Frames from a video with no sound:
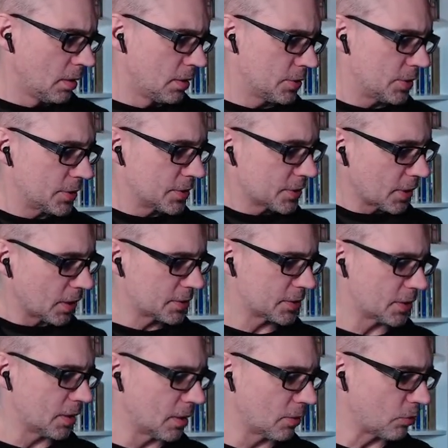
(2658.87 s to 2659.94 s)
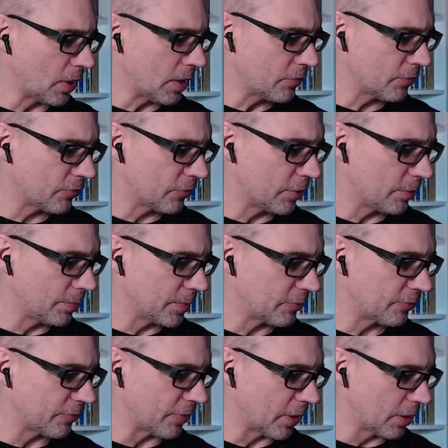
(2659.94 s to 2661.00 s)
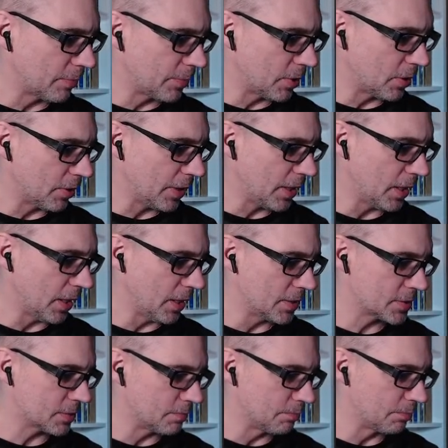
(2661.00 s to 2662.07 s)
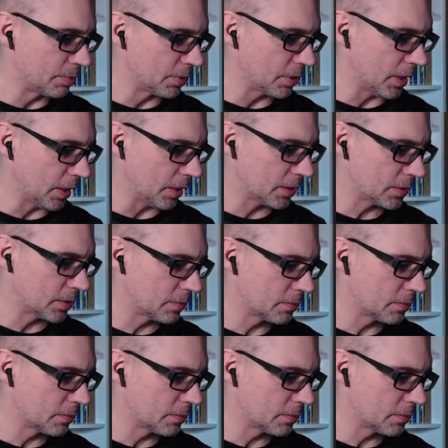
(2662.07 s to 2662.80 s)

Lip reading: She's got Raven Feeblement, Fireball, Haste, Blink.